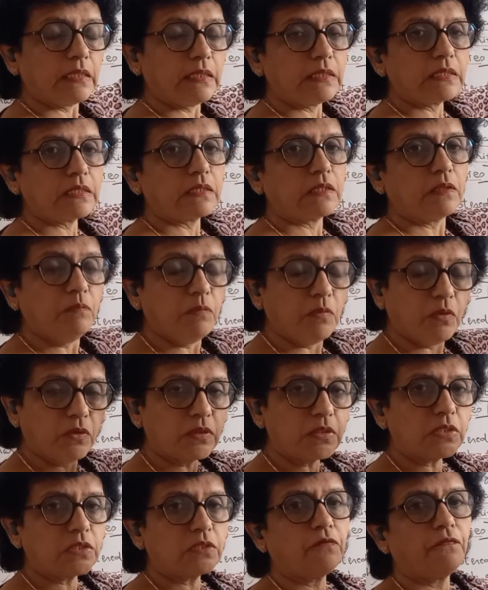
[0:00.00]
is the
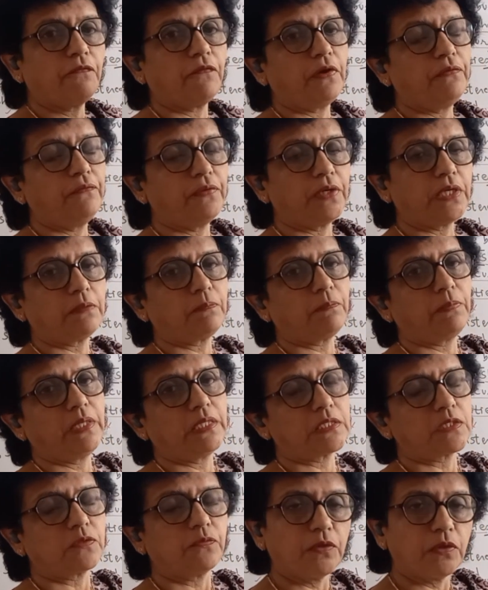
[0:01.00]
most favorite
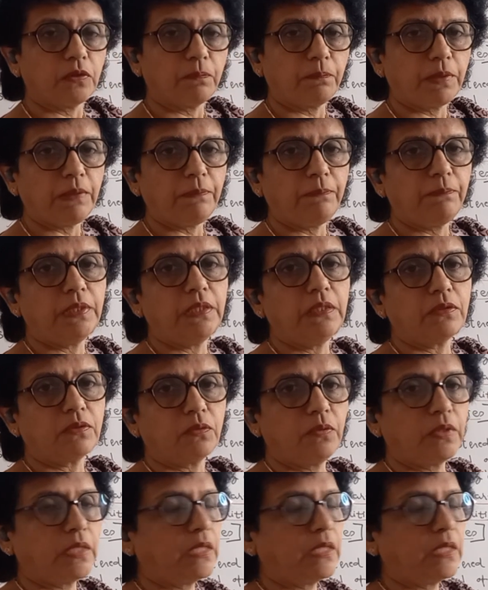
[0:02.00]
place for people to